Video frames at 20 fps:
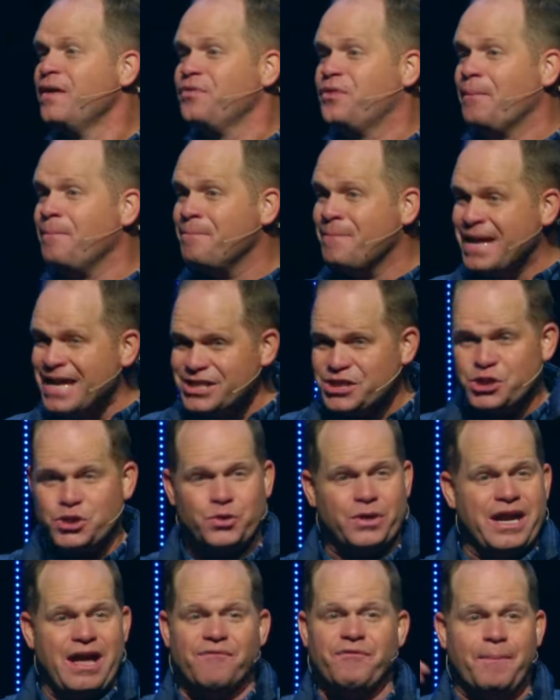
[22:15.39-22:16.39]
the
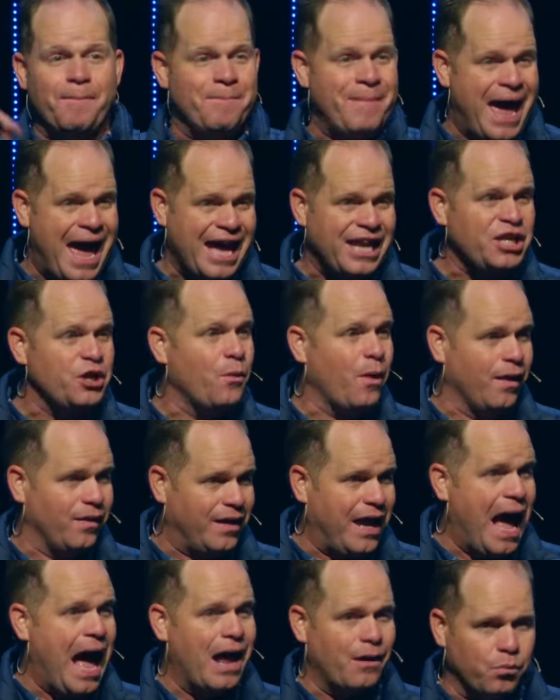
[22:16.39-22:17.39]
mystery of Emmanuel,
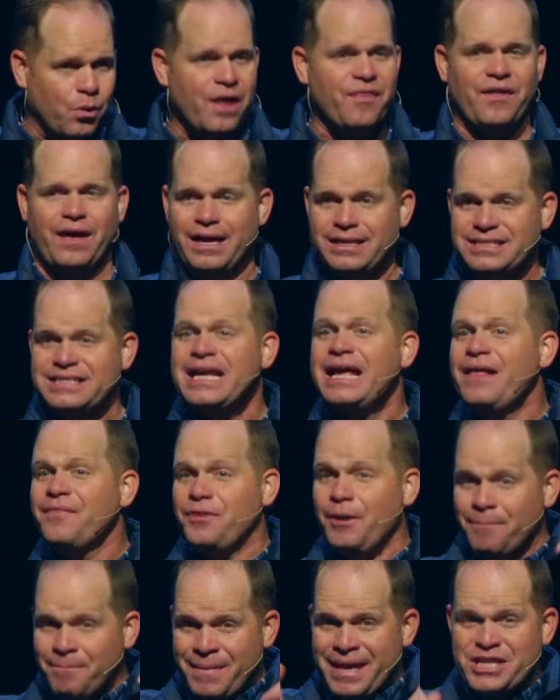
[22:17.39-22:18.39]
God with us,
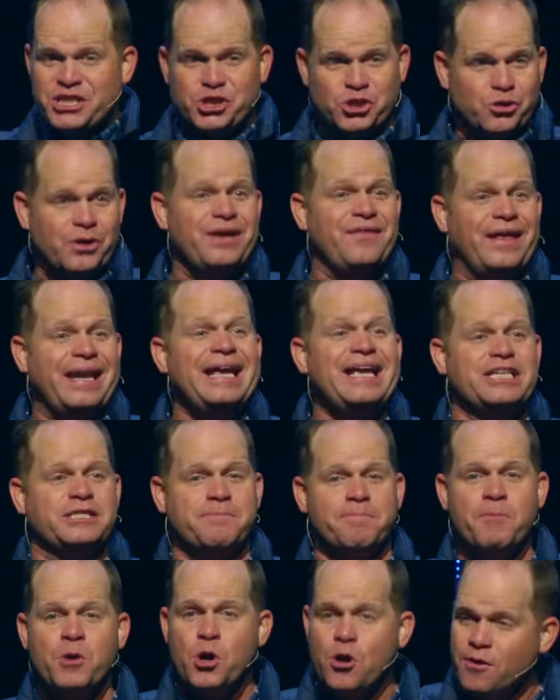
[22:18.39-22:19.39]
the mystery that he's
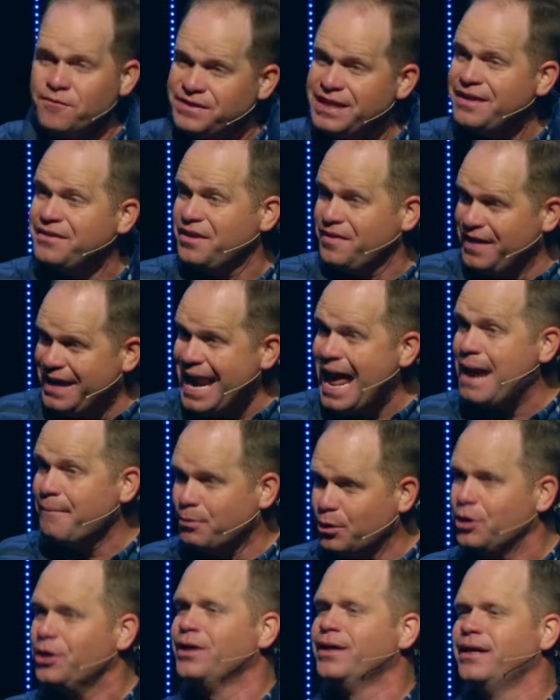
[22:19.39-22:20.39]
moved into the
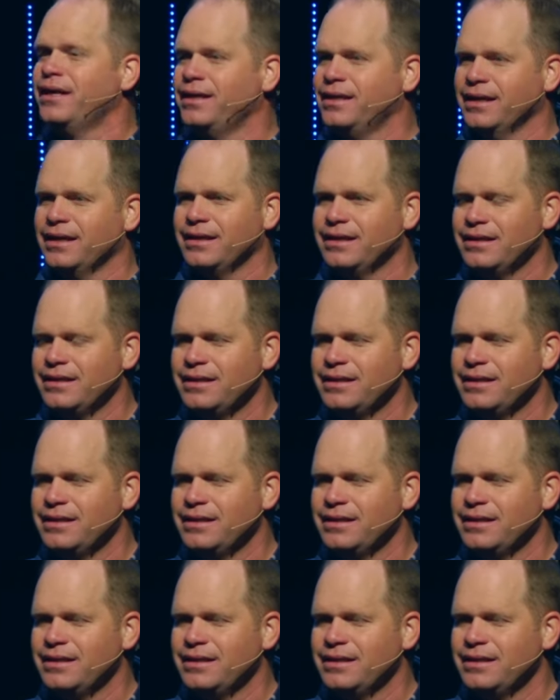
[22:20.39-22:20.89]
neighborhood,